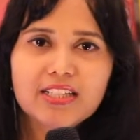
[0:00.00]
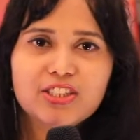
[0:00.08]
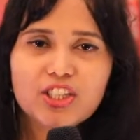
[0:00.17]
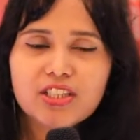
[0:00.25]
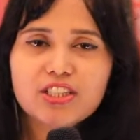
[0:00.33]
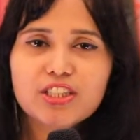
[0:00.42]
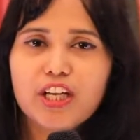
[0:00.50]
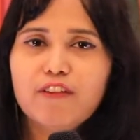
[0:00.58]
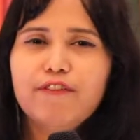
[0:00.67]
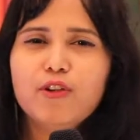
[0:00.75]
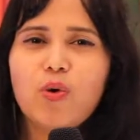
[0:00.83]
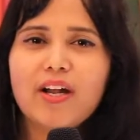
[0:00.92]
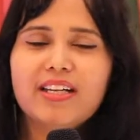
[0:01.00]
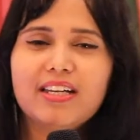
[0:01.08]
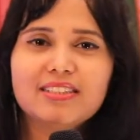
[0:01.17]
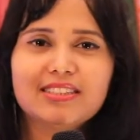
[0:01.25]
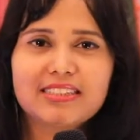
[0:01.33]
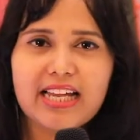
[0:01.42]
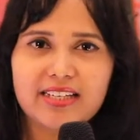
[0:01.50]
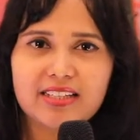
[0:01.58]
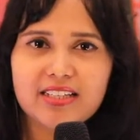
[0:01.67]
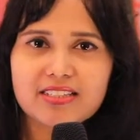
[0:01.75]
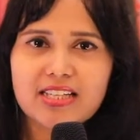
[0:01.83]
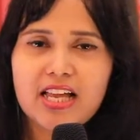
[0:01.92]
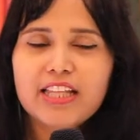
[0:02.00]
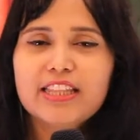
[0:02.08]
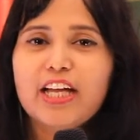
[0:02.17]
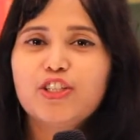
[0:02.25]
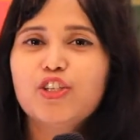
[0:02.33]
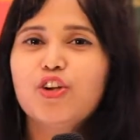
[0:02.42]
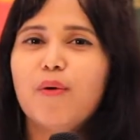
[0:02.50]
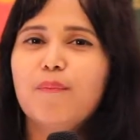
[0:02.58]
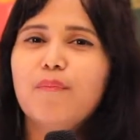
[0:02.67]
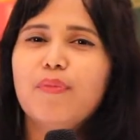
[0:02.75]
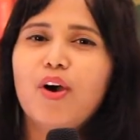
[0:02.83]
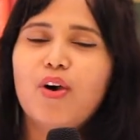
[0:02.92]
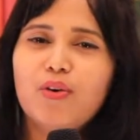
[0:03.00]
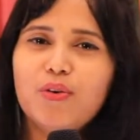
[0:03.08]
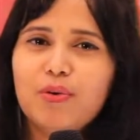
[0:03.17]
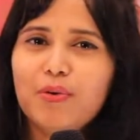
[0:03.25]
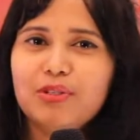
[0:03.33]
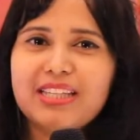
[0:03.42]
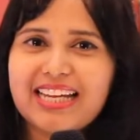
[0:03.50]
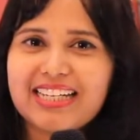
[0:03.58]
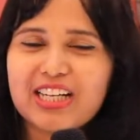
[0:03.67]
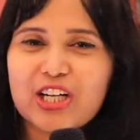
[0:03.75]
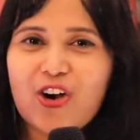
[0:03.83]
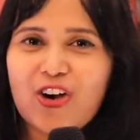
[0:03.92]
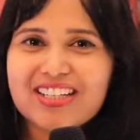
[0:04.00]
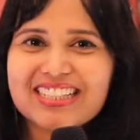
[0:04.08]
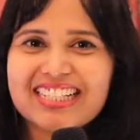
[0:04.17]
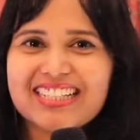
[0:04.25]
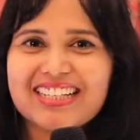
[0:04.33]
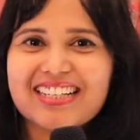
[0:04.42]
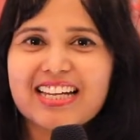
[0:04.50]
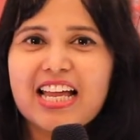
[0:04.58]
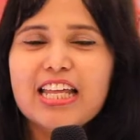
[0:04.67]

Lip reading: Church, if you understand this, that you are more than a conqueror,